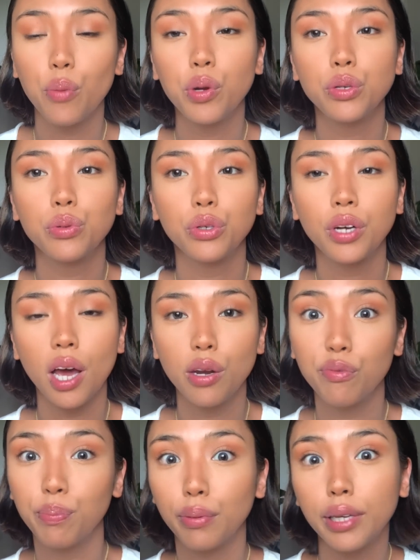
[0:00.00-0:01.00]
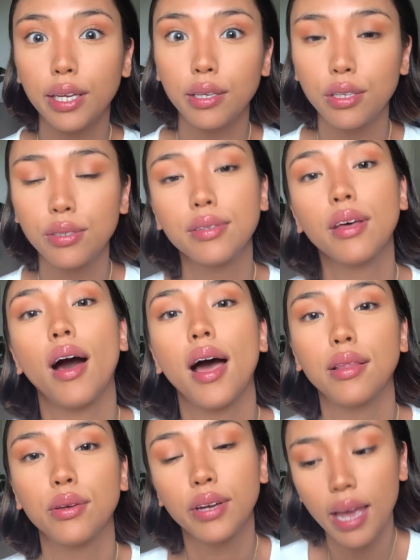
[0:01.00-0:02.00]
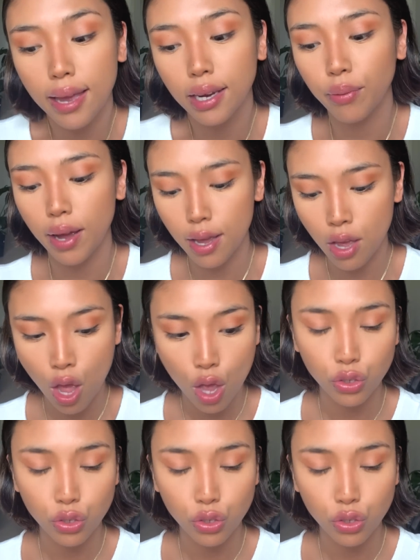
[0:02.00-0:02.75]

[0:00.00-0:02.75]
which will kind of bleed into the eye look anyway.